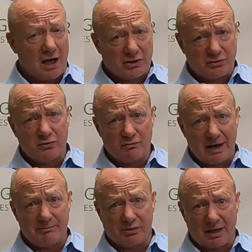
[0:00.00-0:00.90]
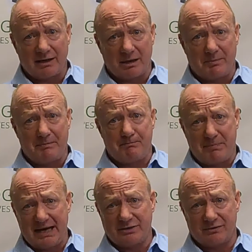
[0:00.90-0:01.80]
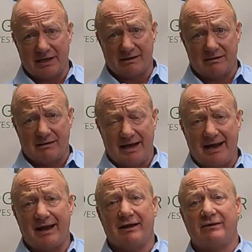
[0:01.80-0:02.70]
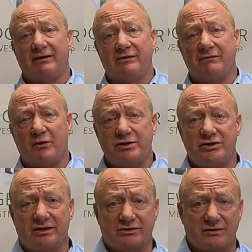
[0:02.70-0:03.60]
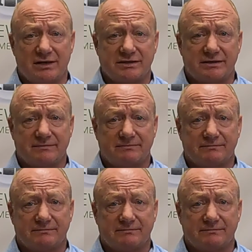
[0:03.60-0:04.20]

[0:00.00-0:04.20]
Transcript: a true red-blooded patriot, and the voice you can trust.